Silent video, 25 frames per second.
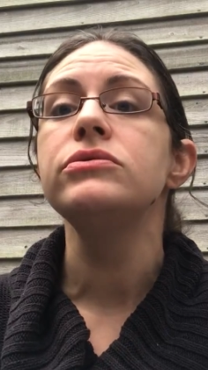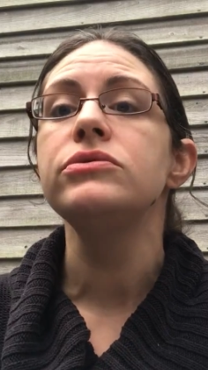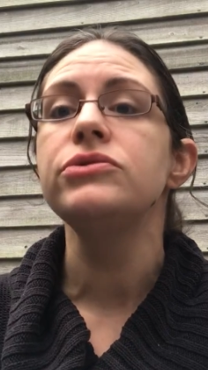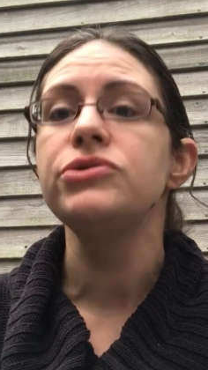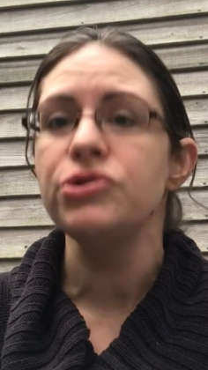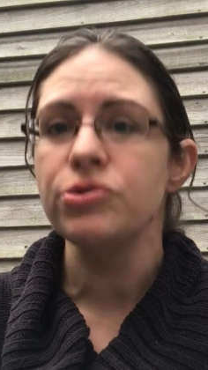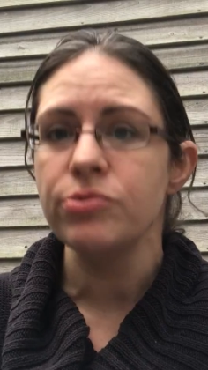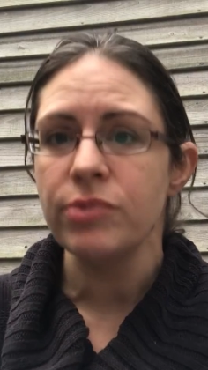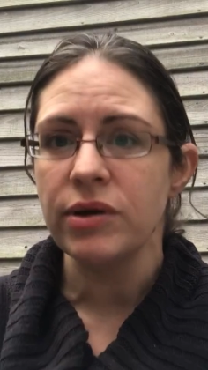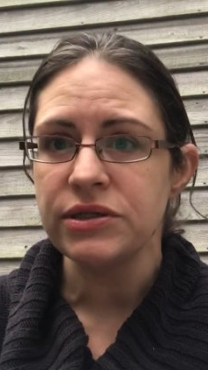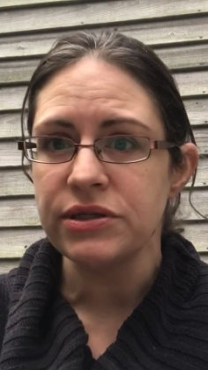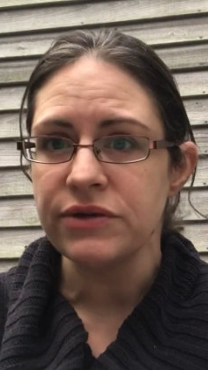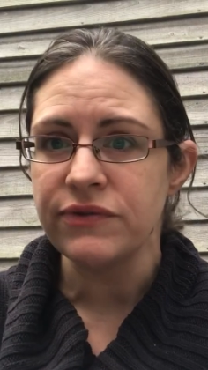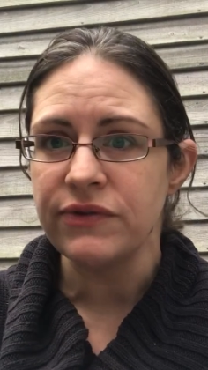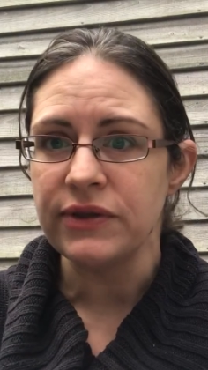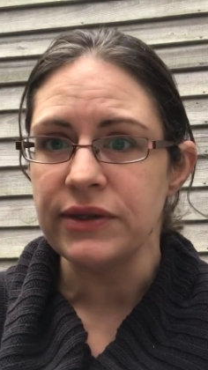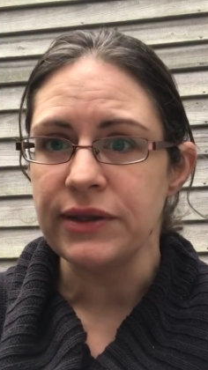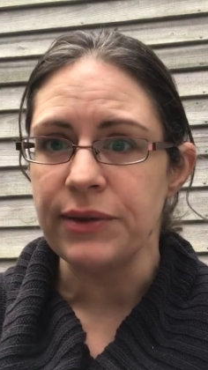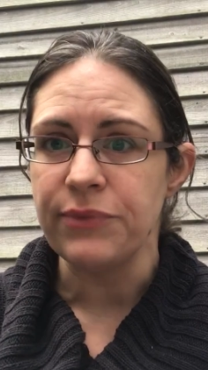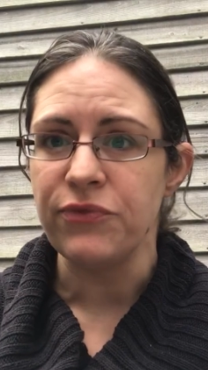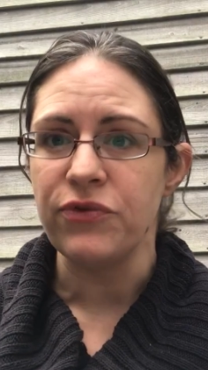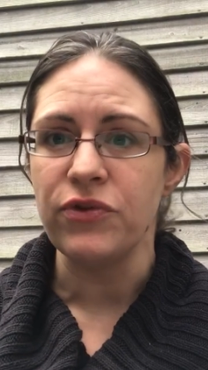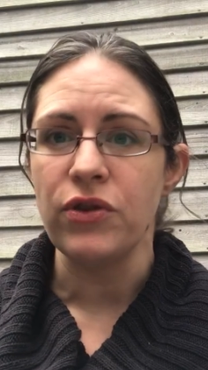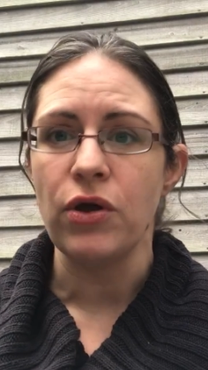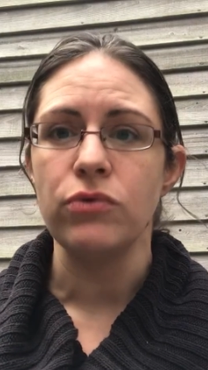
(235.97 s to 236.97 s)
too much of a
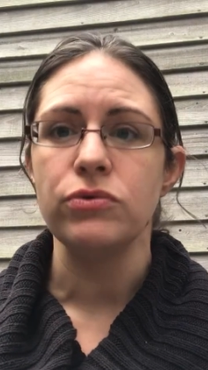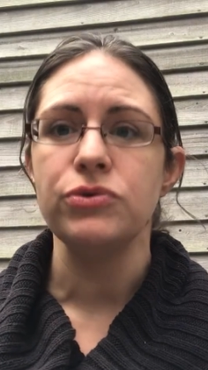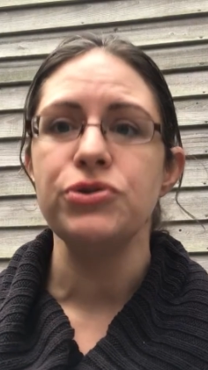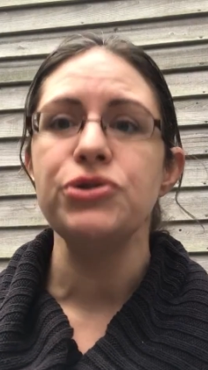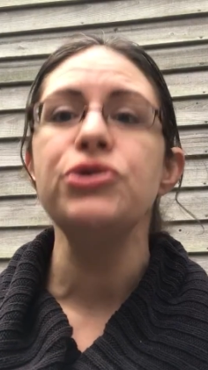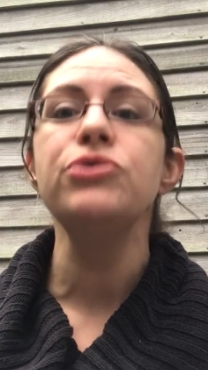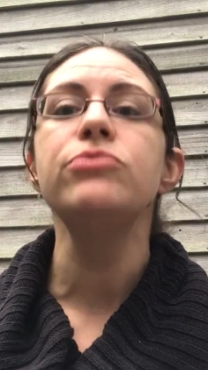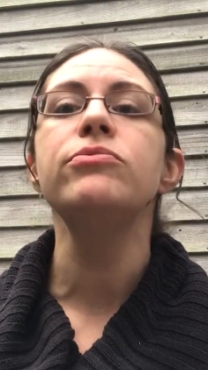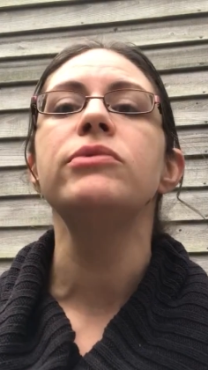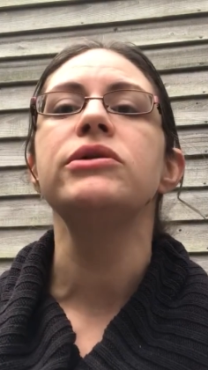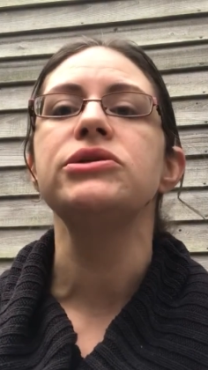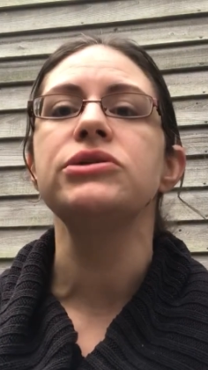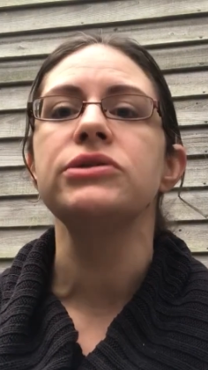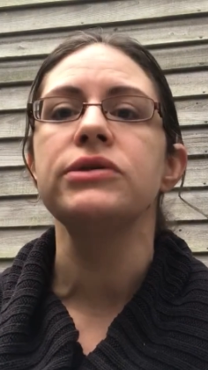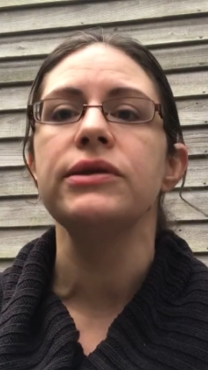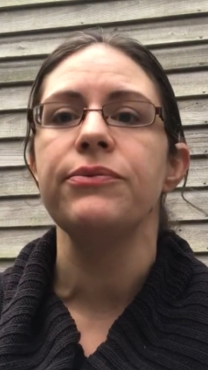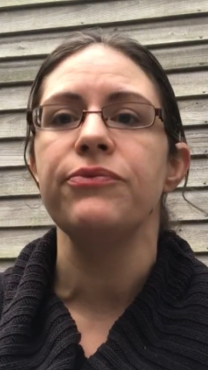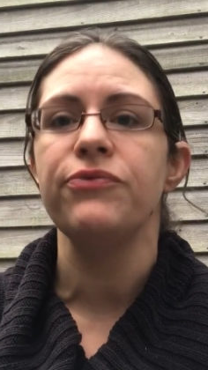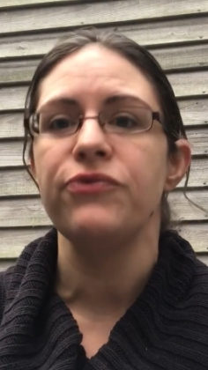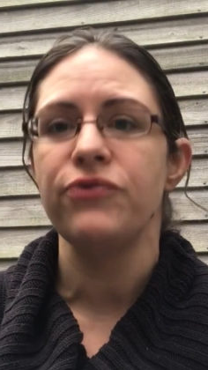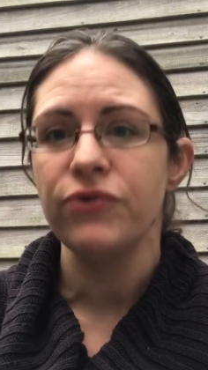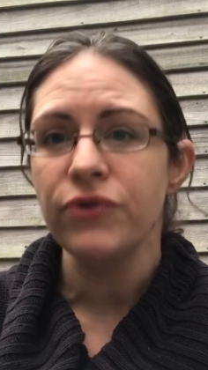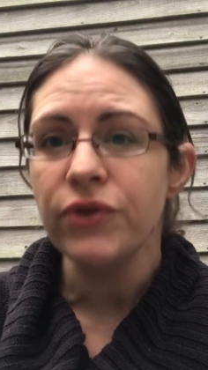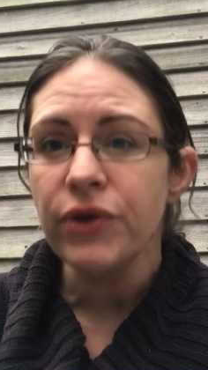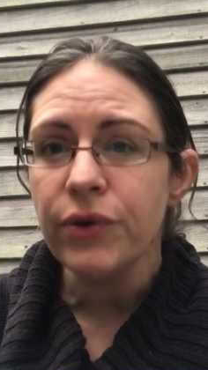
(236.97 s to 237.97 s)
lymph load, too much lymph
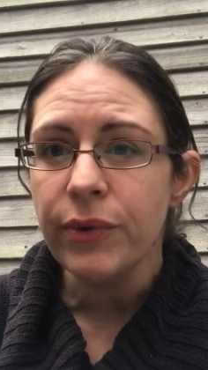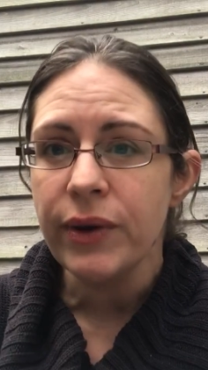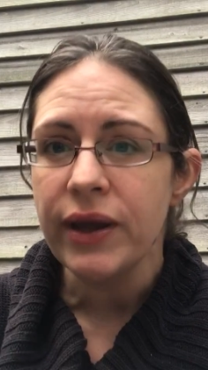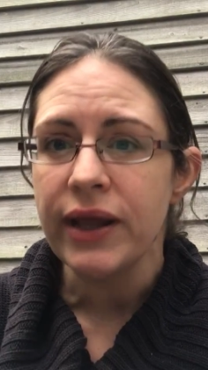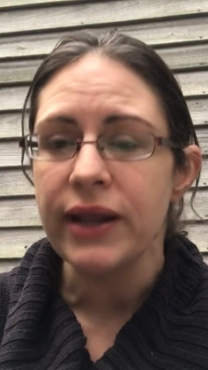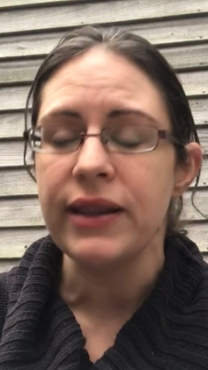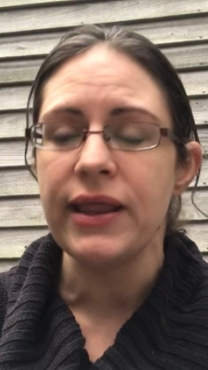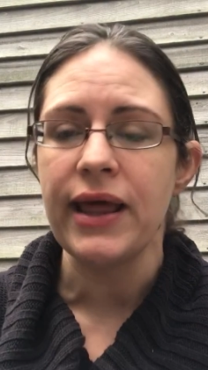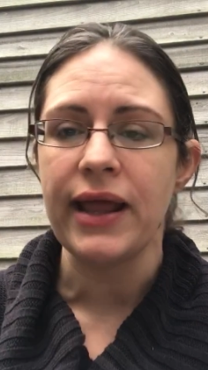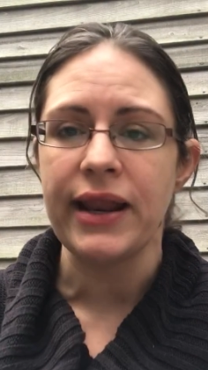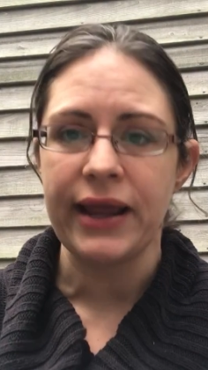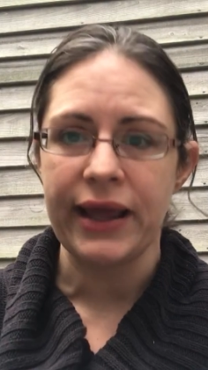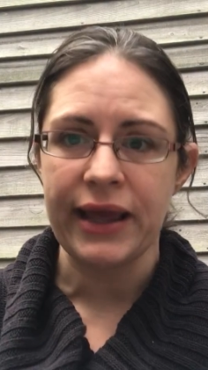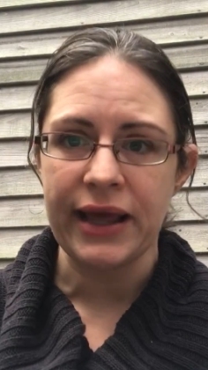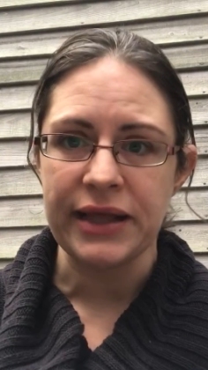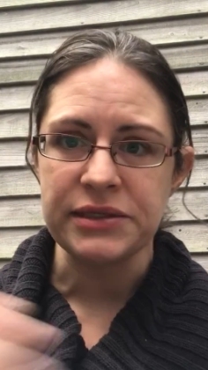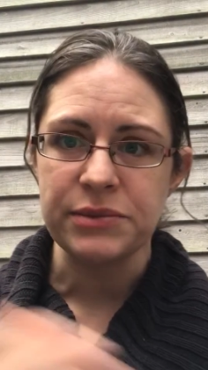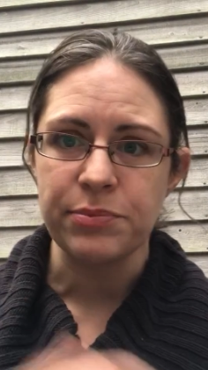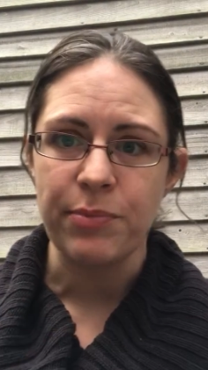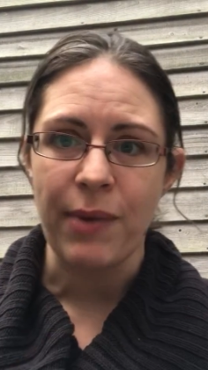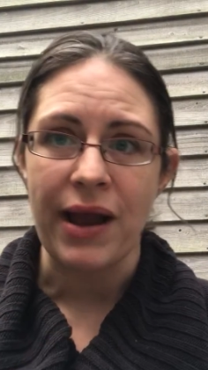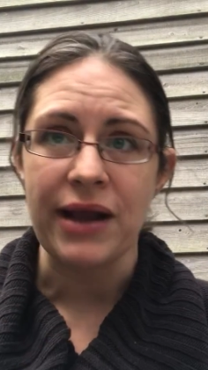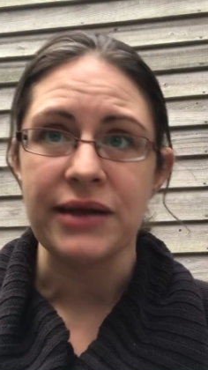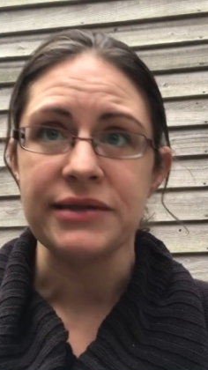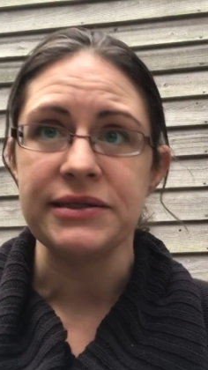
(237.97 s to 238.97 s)
fluid that it gets
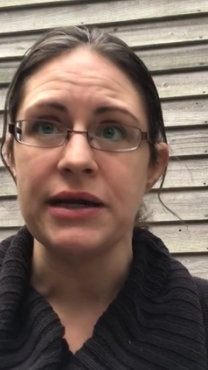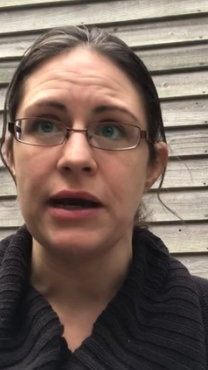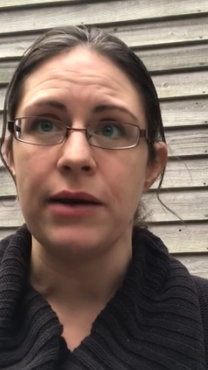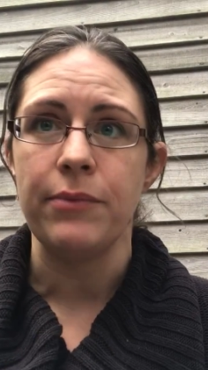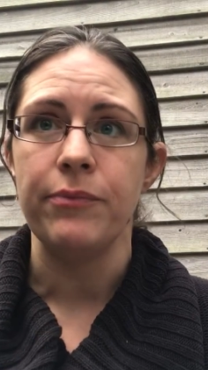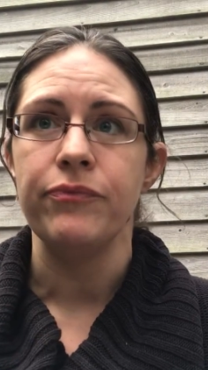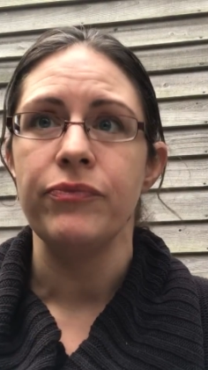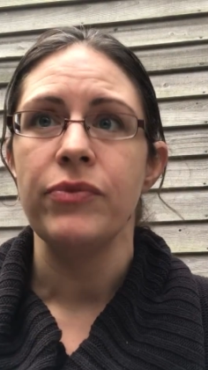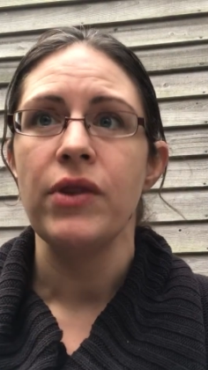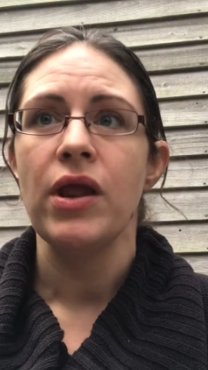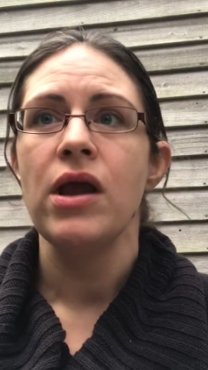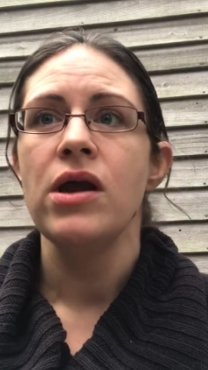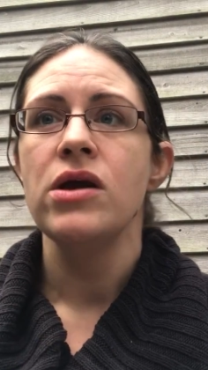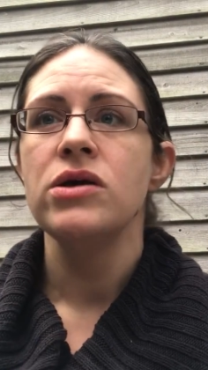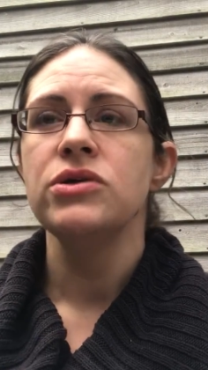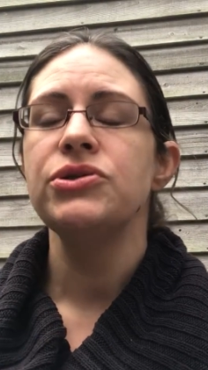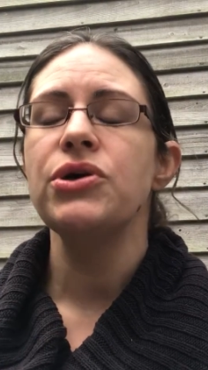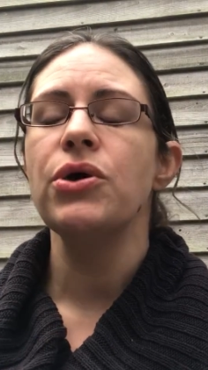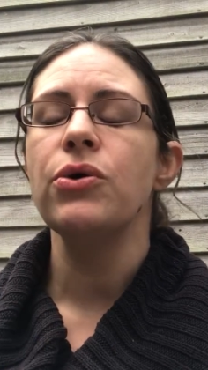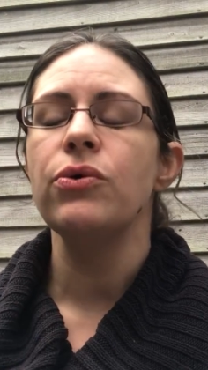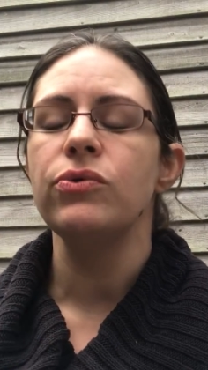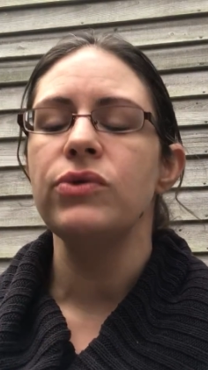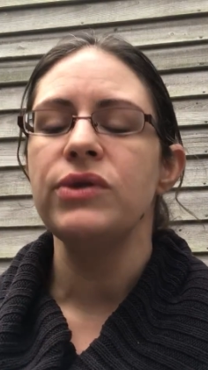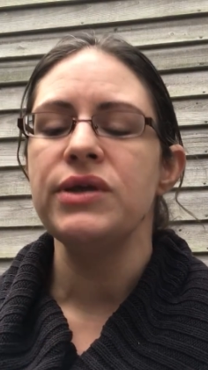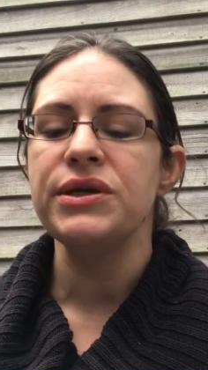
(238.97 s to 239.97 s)
backed up.
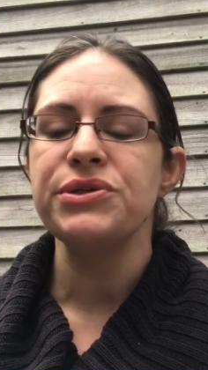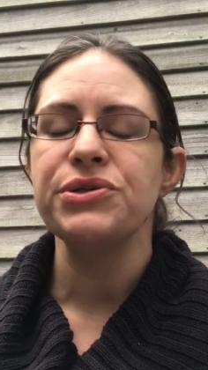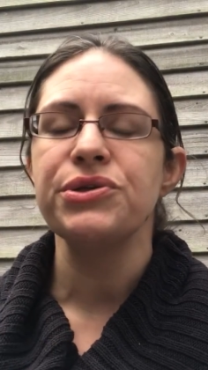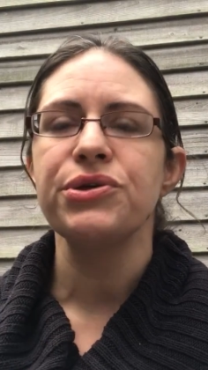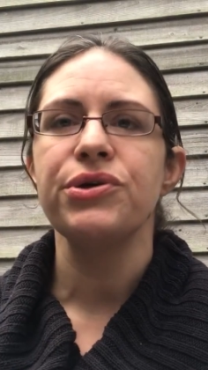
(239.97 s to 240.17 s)
So this